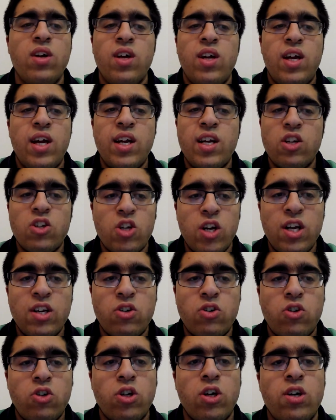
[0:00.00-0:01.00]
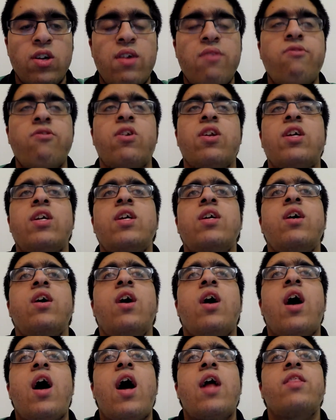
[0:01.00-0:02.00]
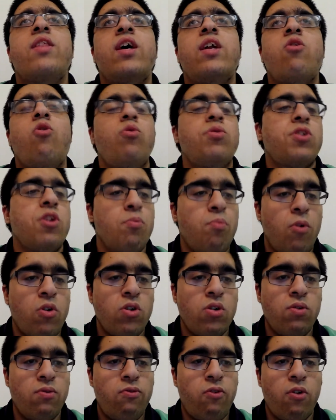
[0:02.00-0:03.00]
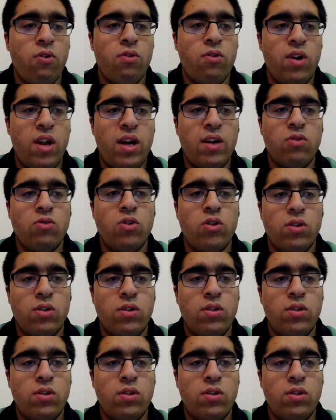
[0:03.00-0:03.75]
English literature, definitely, and then also modern foreign languages,